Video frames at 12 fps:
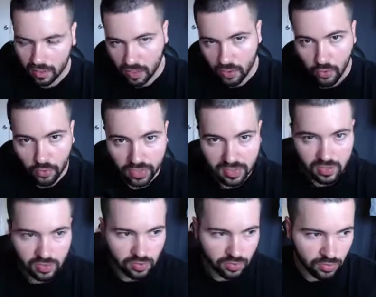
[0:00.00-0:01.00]
according
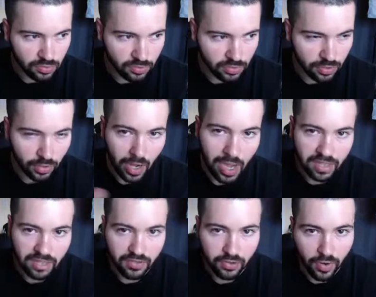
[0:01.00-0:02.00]
to, you know, how
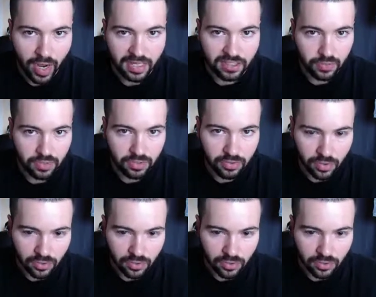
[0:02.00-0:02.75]
they've interacted with you